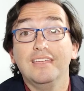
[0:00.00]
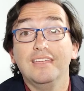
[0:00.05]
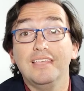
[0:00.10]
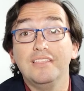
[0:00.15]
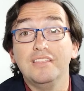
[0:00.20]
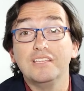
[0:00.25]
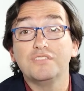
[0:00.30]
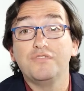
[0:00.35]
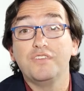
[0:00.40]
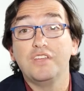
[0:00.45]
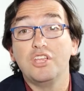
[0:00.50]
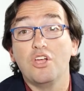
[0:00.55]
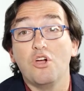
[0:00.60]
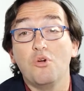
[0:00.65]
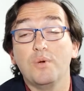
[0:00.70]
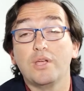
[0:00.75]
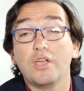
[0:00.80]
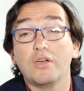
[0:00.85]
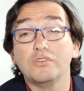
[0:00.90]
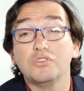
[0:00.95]
In this
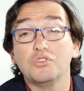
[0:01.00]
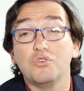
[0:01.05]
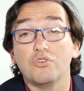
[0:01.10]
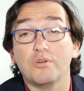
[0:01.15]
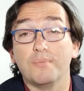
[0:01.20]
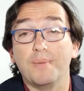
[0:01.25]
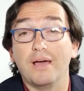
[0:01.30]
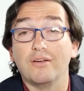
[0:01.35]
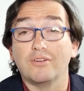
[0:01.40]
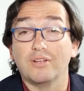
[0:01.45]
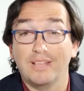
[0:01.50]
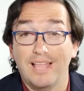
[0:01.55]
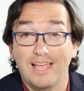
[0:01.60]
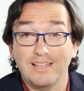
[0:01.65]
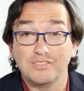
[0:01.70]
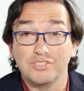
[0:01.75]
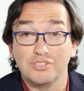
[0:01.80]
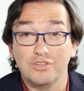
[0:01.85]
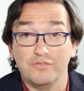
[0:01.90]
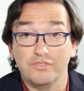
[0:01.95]
video, we're going to talk about
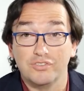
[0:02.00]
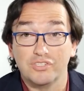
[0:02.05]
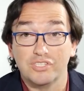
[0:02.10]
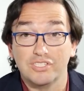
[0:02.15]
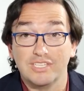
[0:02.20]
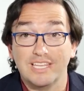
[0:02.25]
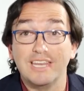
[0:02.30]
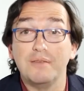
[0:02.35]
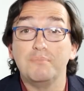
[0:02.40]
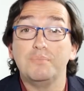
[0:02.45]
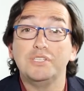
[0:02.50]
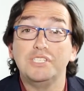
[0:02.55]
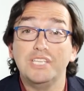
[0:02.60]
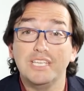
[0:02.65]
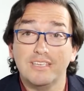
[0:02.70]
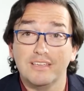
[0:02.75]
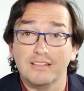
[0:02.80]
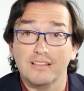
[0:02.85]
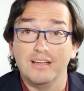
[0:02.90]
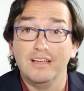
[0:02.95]
cloud services, and in
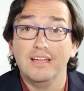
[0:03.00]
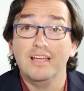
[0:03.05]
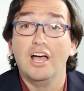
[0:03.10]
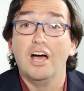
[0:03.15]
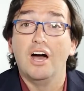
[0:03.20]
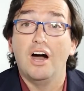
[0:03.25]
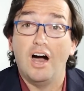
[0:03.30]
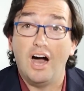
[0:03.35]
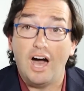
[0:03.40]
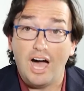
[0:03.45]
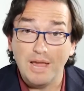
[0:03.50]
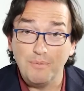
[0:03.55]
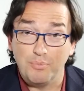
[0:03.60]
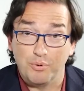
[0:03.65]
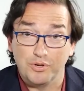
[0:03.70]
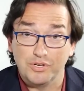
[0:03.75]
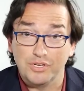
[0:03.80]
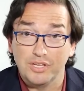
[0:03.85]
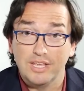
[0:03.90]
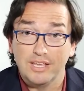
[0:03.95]
particular,
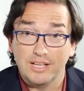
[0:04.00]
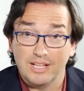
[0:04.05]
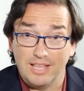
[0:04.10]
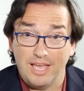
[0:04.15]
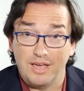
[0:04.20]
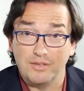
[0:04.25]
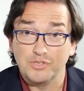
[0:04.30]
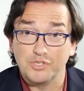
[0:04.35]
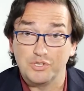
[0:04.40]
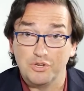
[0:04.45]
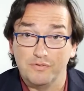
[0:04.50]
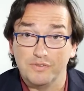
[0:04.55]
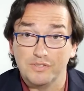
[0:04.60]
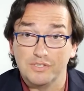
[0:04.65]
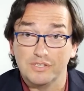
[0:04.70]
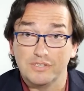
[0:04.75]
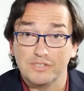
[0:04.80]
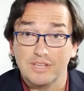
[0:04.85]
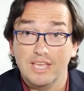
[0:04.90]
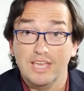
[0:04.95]
hybrid cloud
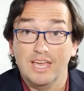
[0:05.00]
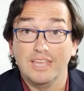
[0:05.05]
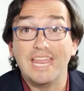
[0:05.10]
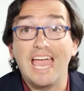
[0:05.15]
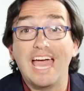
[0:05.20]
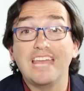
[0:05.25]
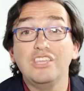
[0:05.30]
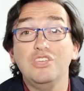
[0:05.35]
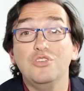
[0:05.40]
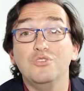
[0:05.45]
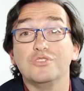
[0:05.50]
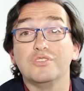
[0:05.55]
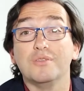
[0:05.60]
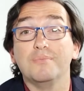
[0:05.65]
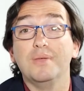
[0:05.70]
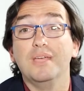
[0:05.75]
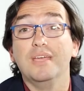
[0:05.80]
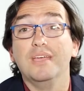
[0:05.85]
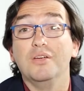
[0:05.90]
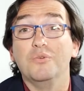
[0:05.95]
services, and how to use
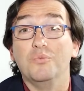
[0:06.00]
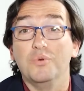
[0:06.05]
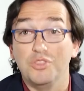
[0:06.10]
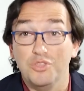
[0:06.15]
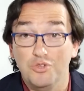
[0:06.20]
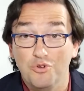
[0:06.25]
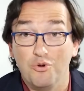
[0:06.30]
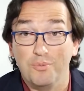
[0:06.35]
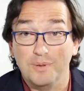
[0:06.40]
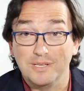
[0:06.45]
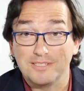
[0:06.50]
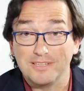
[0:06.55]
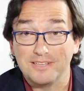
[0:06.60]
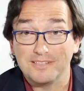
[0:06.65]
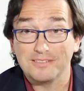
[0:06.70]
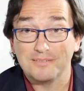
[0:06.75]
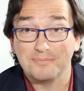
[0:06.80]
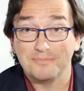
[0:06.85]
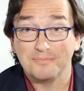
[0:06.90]
them with your business.